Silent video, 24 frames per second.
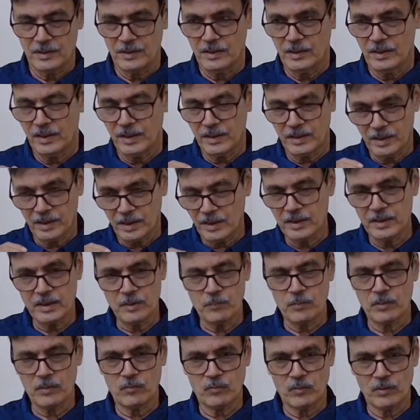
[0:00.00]
in
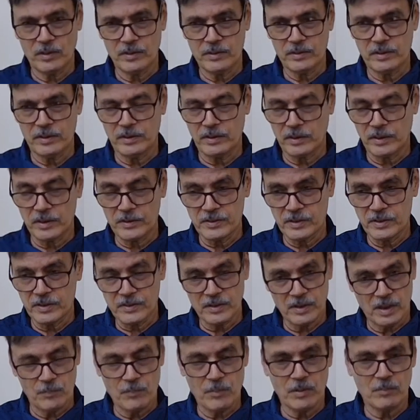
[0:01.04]
contemporary world that religion is
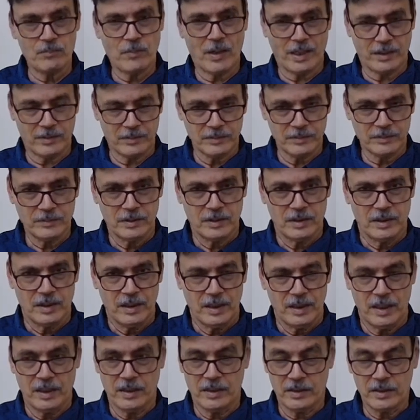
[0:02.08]
coming back
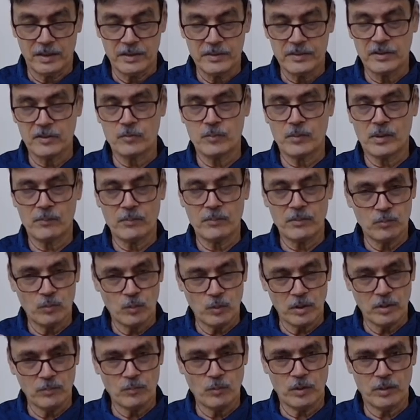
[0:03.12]
and religion is becoming more
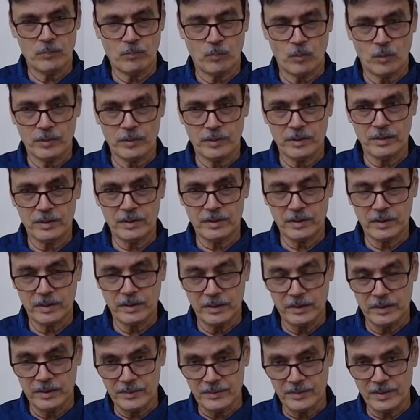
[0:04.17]
and more important
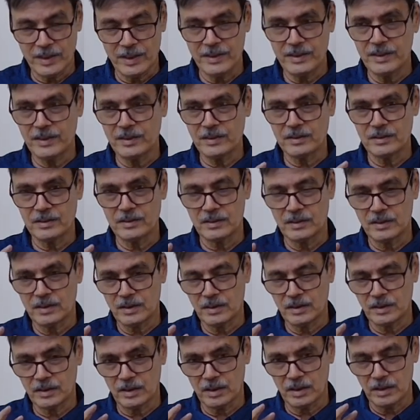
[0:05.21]
in deciding
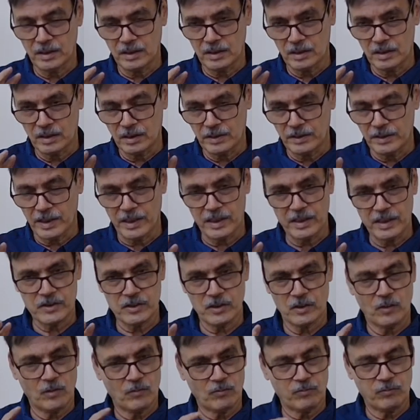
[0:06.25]
the
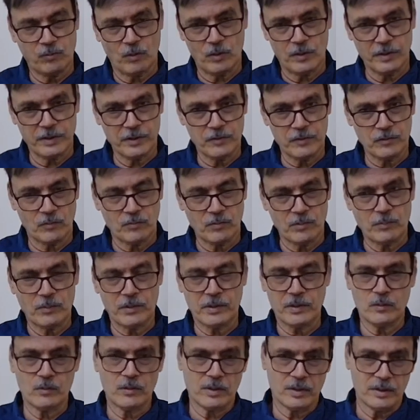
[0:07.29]
direction of politics of a
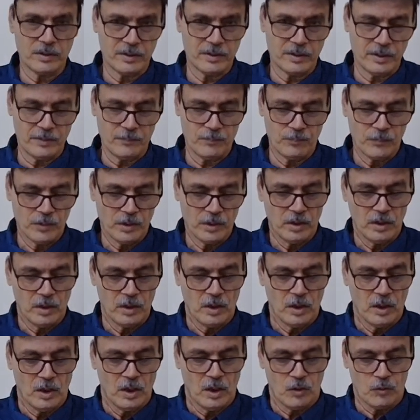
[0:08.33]
particular country.
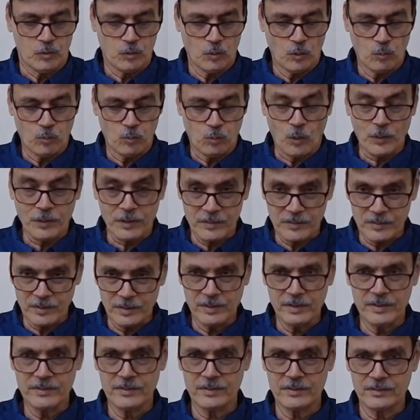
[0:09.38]
So, what is
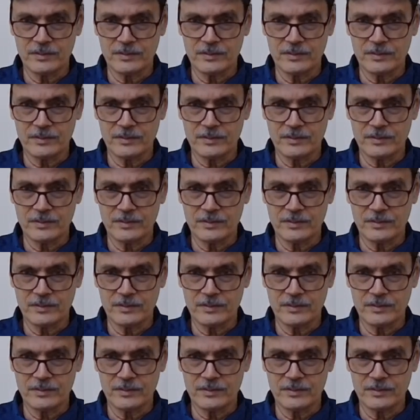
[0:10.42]
religion